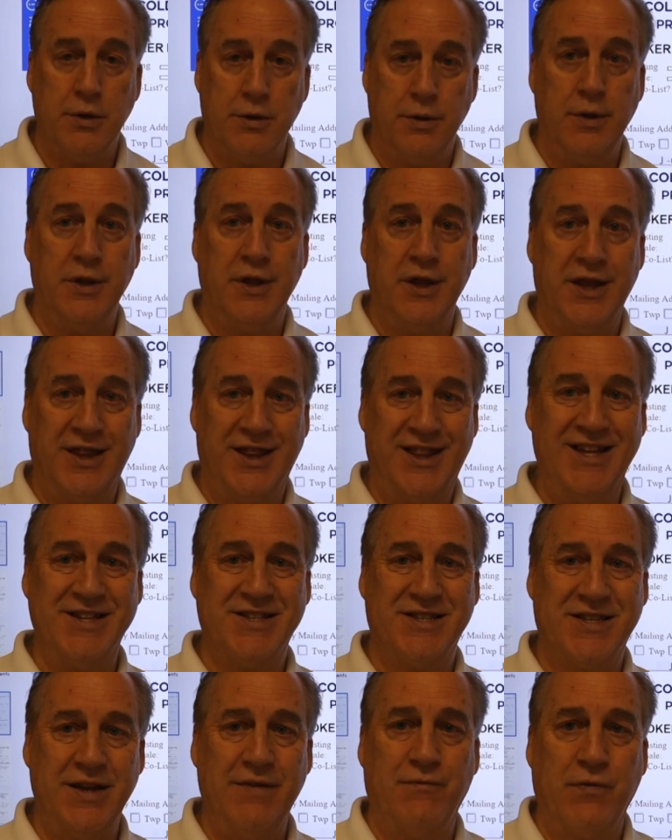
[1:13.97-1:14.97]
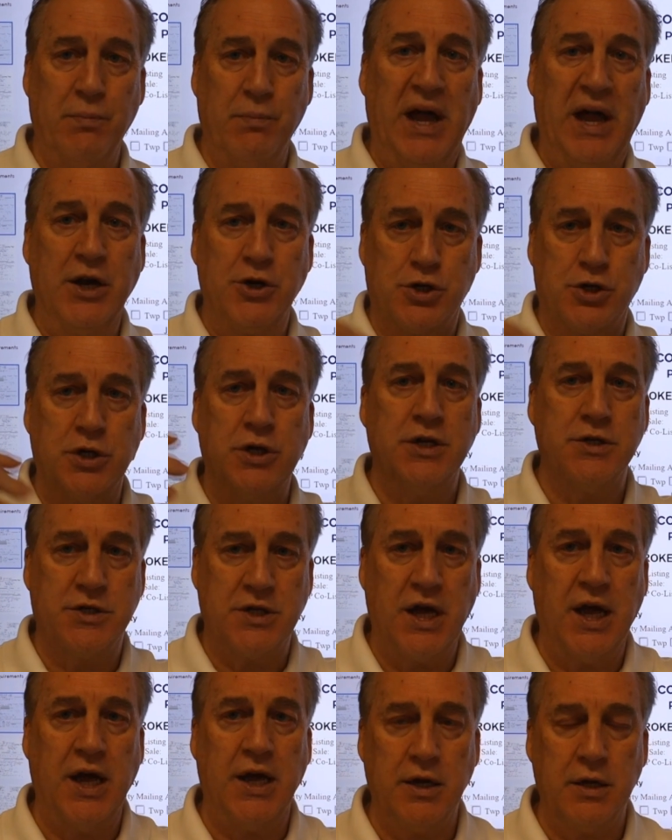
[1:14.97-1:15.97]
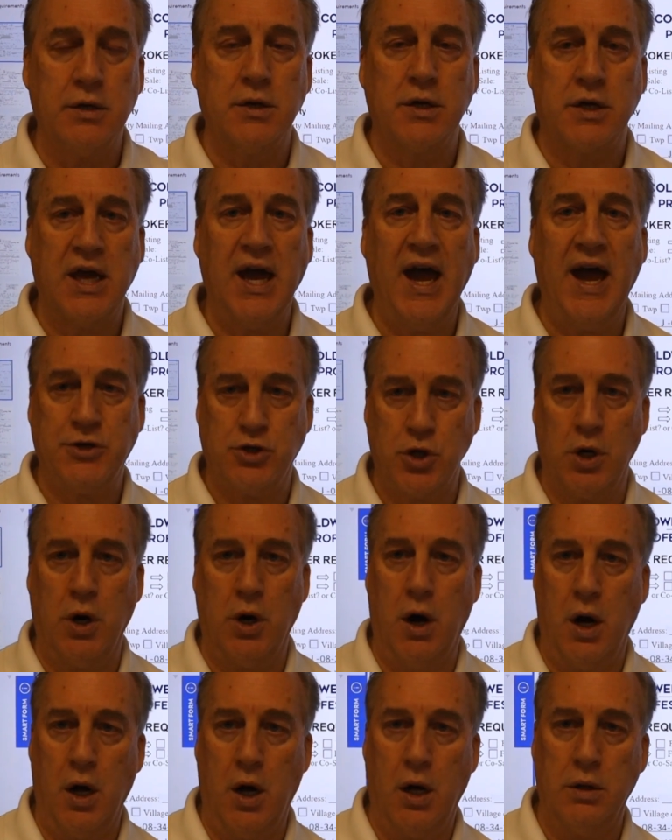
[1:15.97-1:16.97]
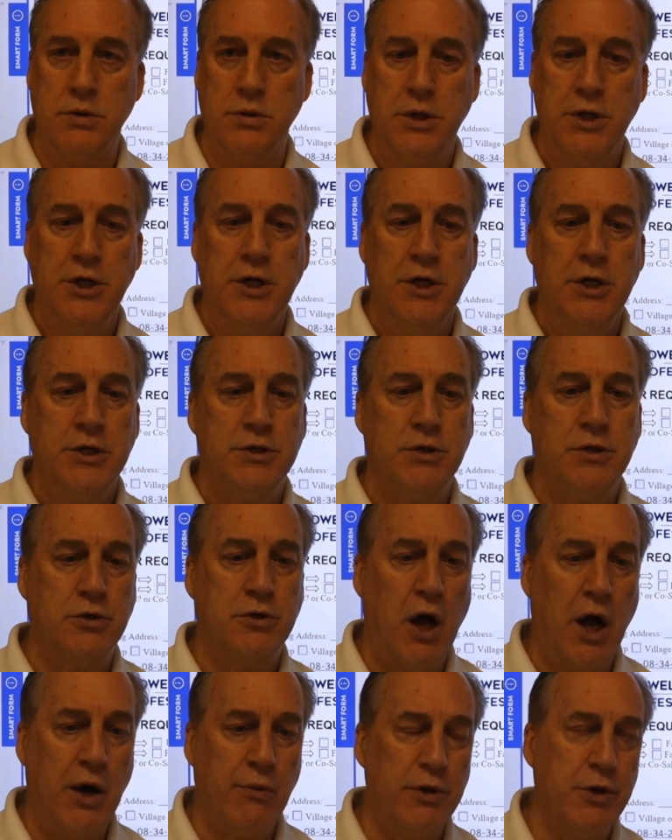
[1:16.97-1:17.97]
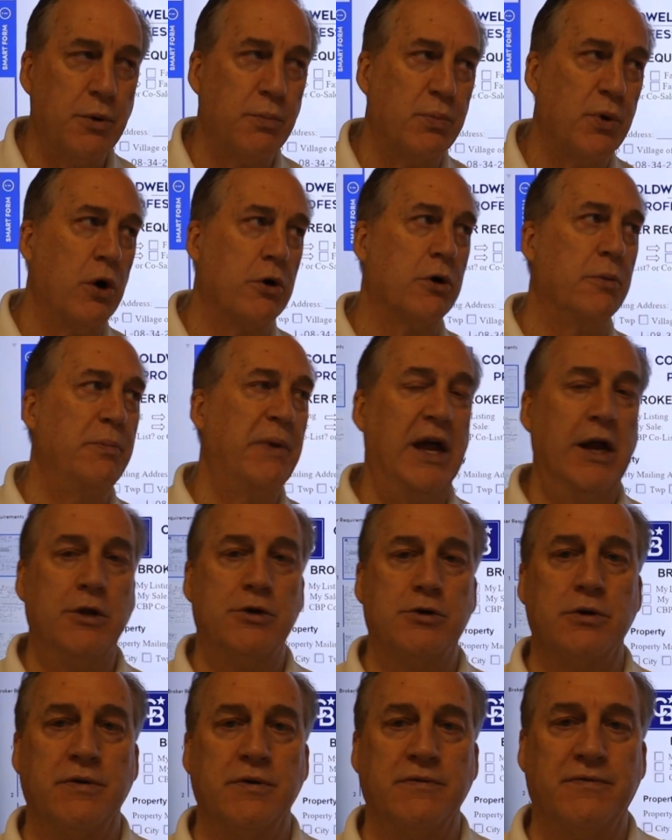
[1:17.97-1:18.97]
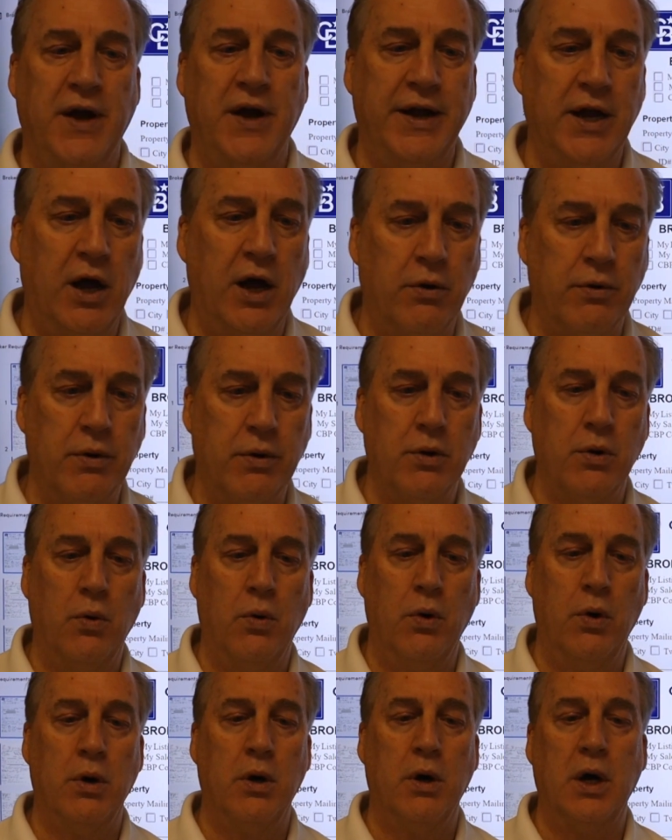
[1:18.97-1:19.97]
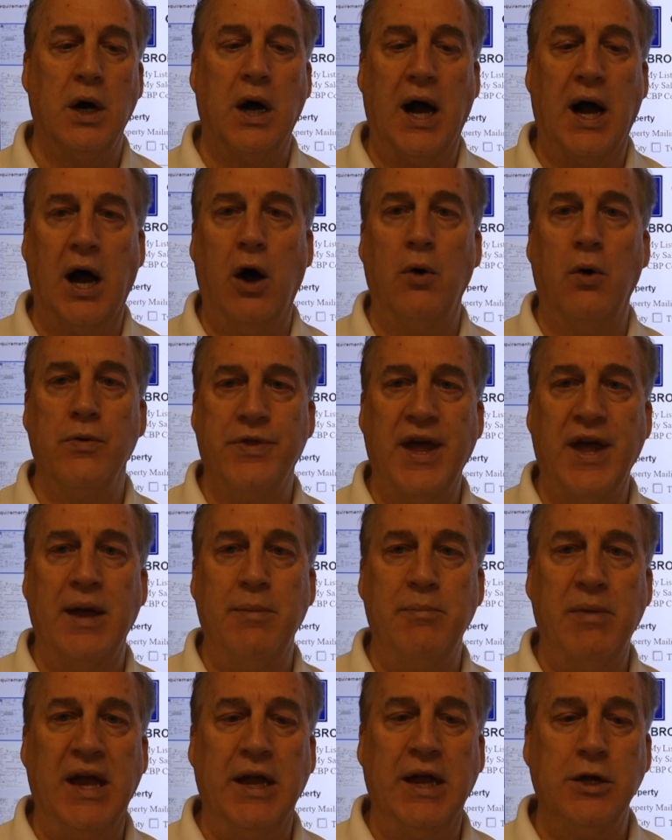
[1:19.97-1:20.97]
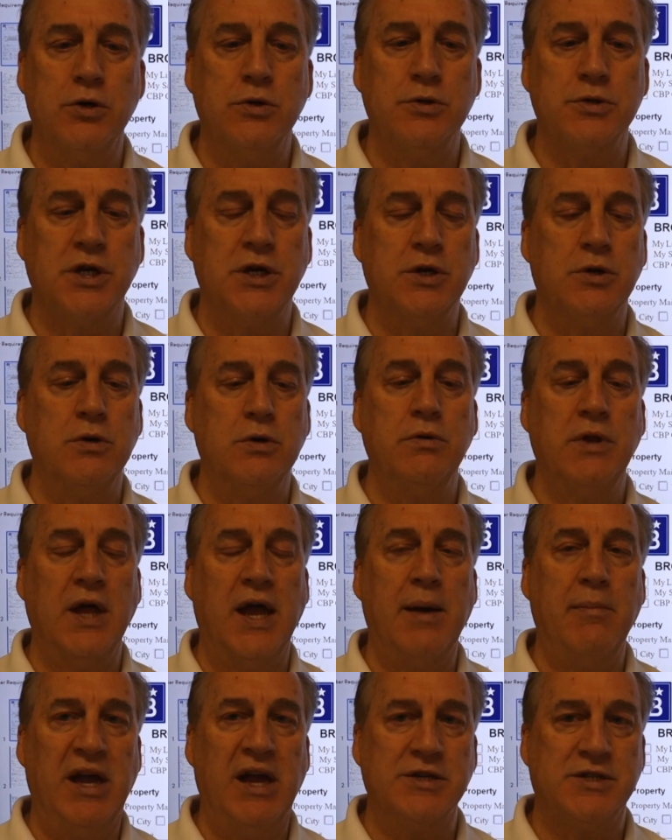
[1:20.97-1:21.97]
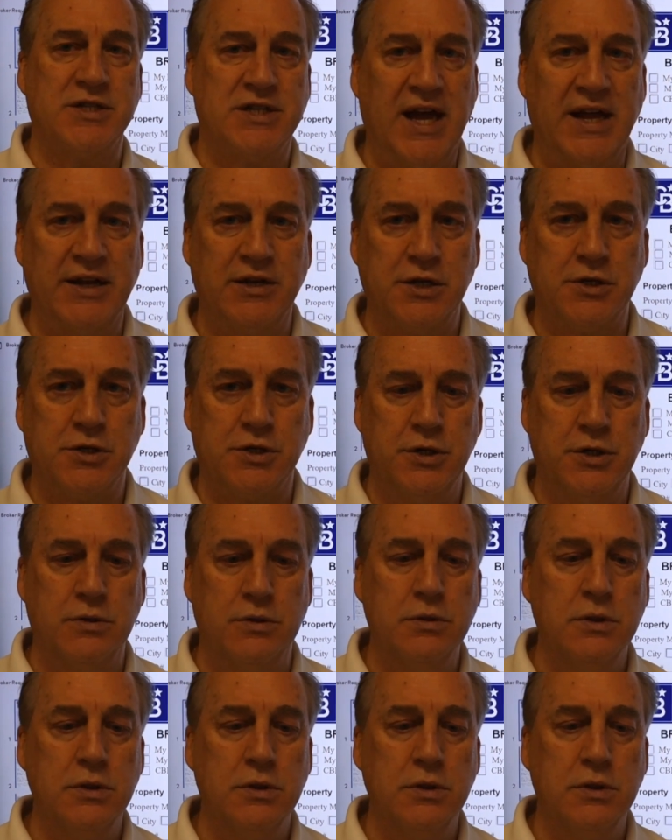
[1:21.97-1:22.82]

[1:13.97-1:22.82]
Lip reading: This information is a catch-all. So talk with your broker manager and find out how they may use it, who they may send it to.